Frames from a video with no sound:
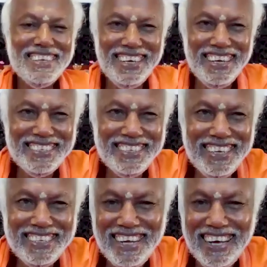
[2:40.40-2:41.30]
Yes,
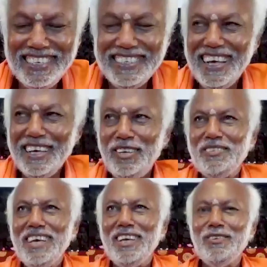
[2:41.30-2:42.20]
yes, nice. Thank
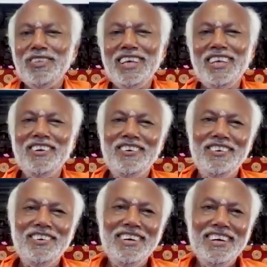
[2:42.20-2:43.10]
you, thank you, thank
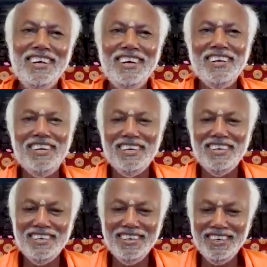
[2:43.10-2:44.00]
you.
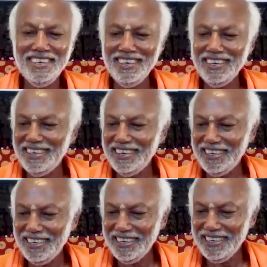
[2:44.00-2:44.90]
Yeah.
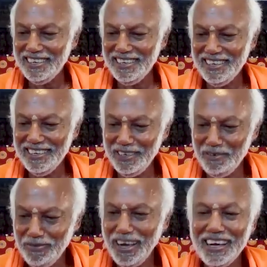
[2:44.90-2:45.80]

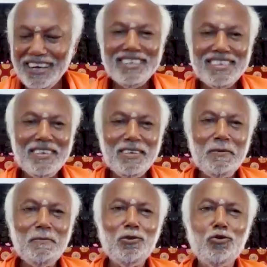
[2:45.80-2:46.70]
In fact,
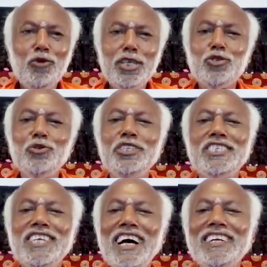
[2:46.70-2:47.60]
once
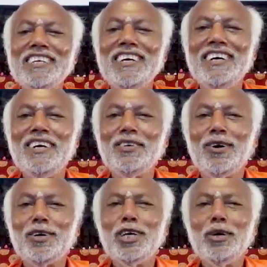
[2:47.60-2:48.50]
we start
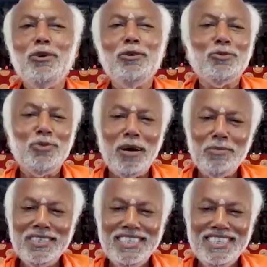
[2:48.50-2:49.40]
talking about
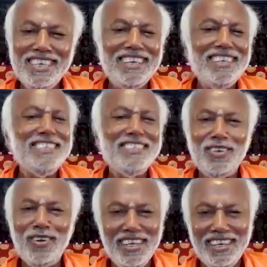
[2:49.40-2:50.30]
Swamiji and
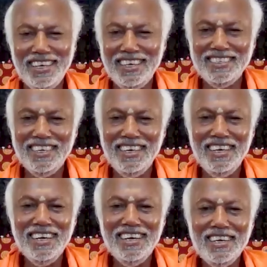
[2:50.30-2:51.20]
this knowledge,
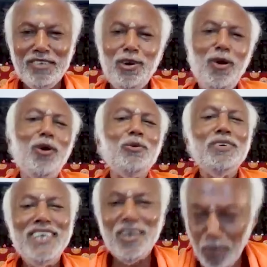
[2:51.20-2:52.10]
you are
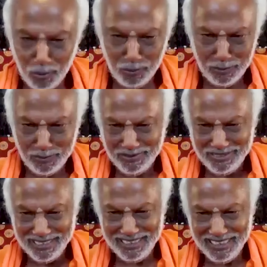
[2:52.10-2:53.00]
always at home.
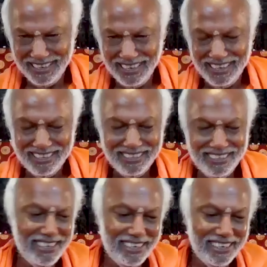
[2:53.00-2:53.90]

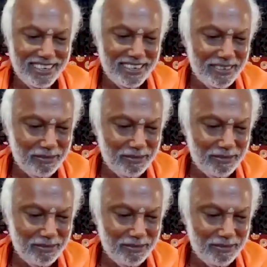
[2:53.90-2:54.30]
See,